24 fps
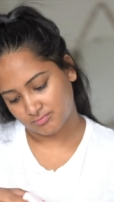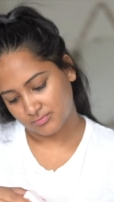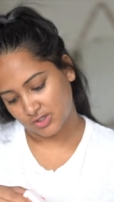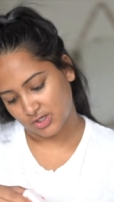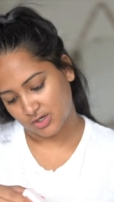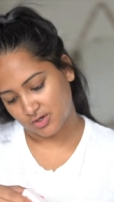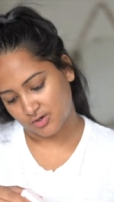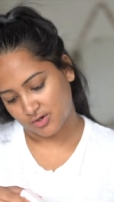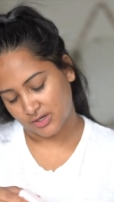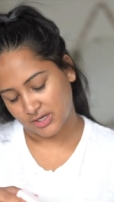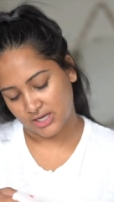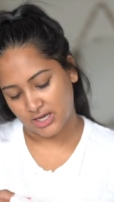I
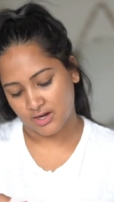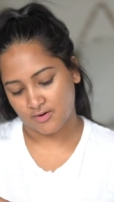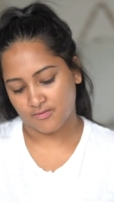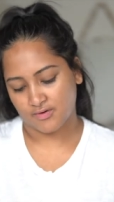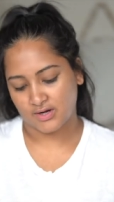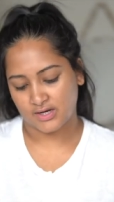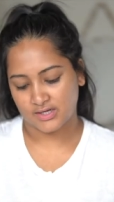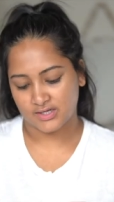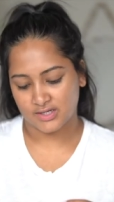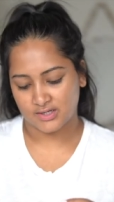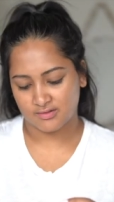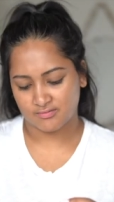don't know, I can't
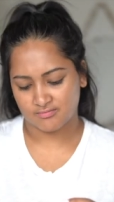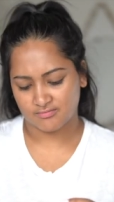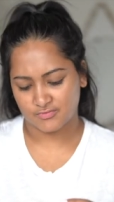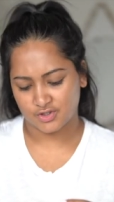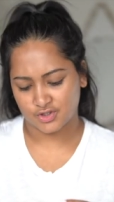read it,